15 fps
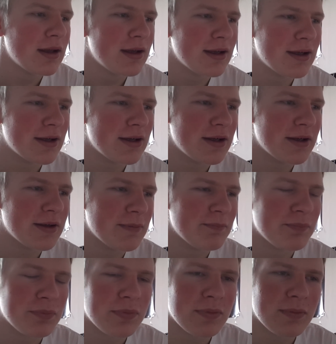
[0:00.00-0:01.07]

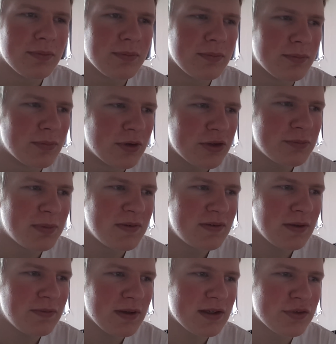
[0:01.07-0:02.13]
Um, more
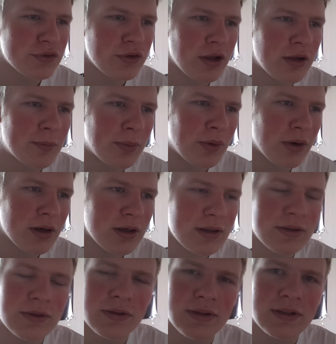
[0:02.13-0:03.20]
specific, Sønderborg
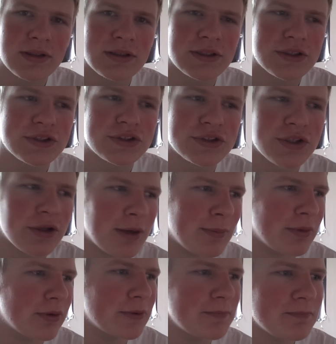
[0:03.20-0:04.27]
or
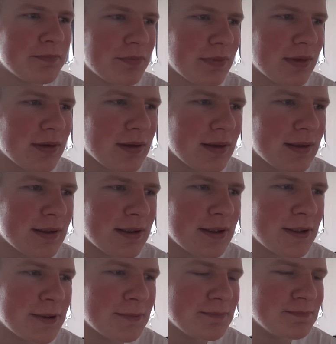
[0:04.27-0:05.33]
Sønderborg.
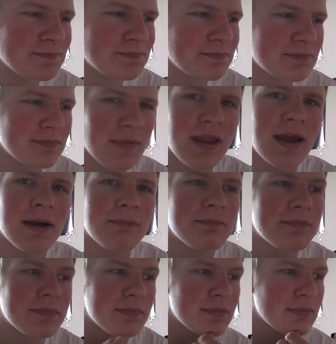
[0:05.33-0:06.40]
Um, yeah.
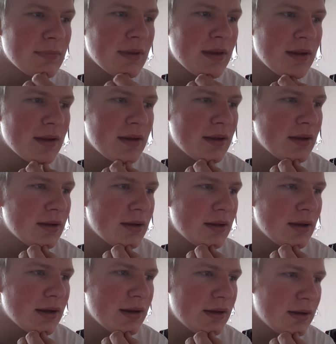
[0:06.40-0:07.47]

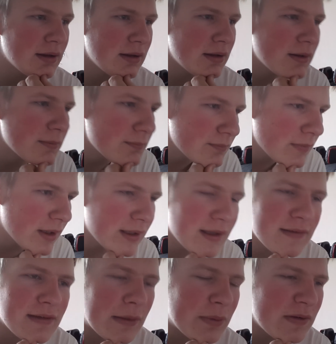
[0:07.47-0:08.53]
Um, I
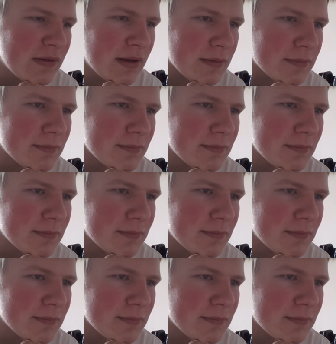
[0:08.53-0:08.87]
guess that was it